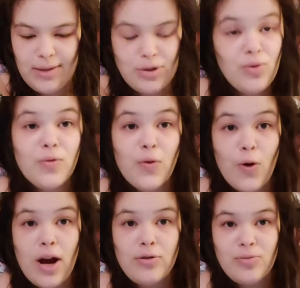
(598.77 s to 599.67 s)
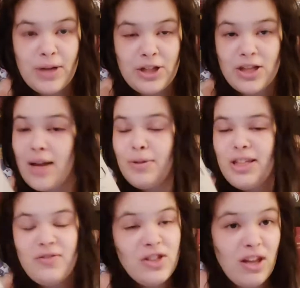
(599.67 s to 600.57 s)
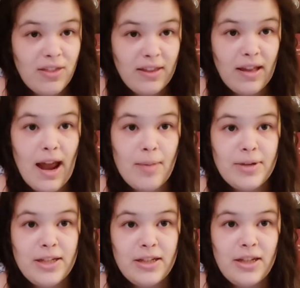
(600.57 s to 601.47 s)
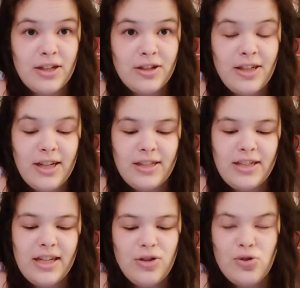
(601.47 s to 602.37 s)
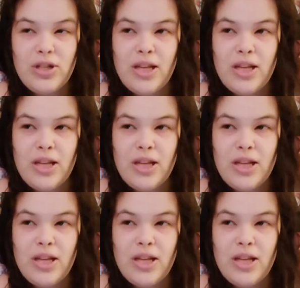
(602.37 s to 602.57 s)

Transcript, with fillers: It was over four hundred pages. I believed nothing that happened in here. Did I enjoy